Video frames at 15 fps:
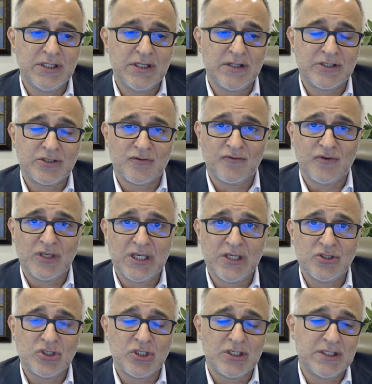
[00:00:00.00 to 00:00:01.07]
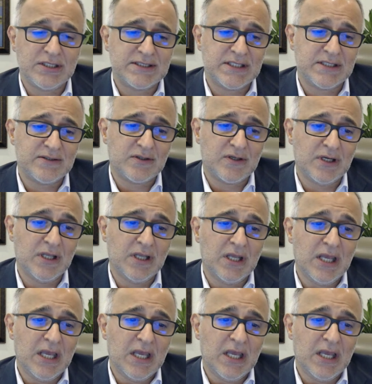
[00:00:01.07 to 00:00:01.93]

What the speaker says: electrification, etc.